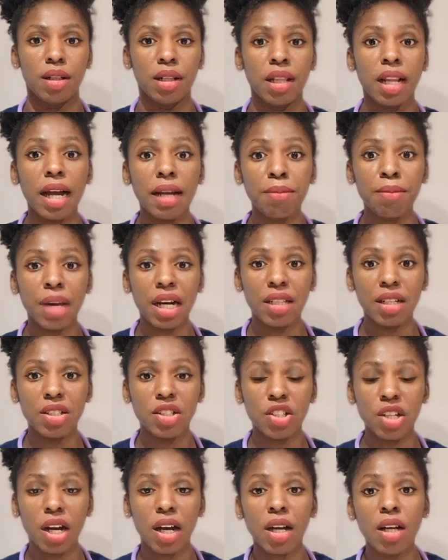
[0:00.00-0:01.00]
line
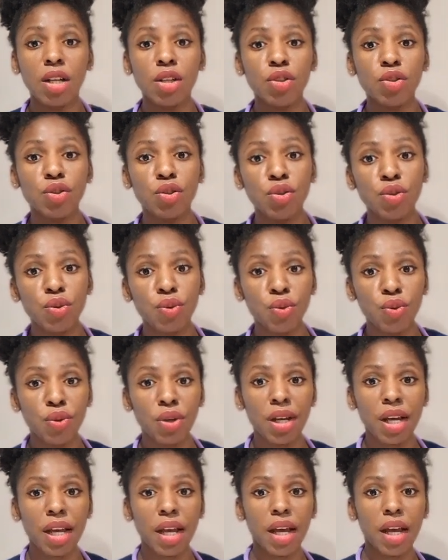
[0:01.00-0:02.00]
manager to
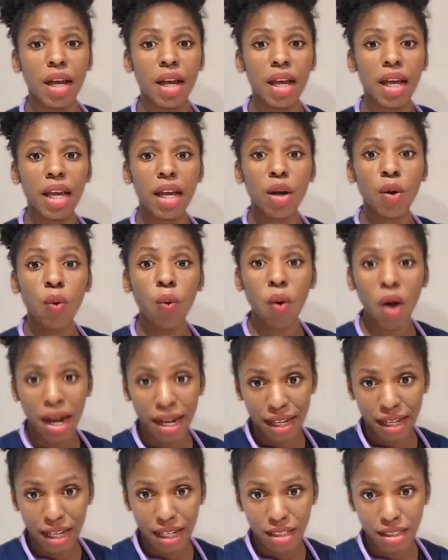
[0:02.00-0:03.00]
a
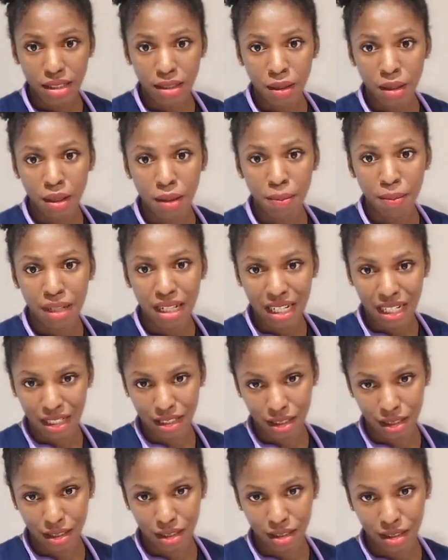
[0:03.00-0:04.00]
quiet
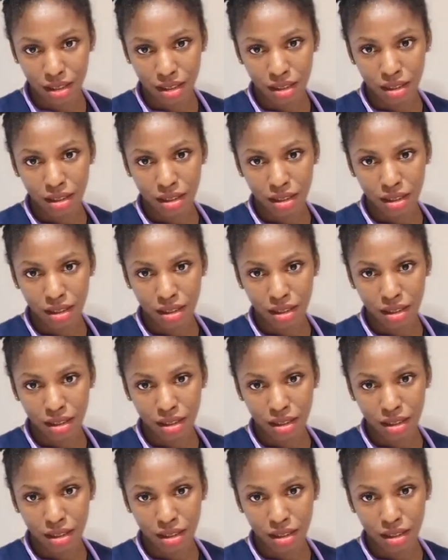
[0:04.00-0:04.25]
place,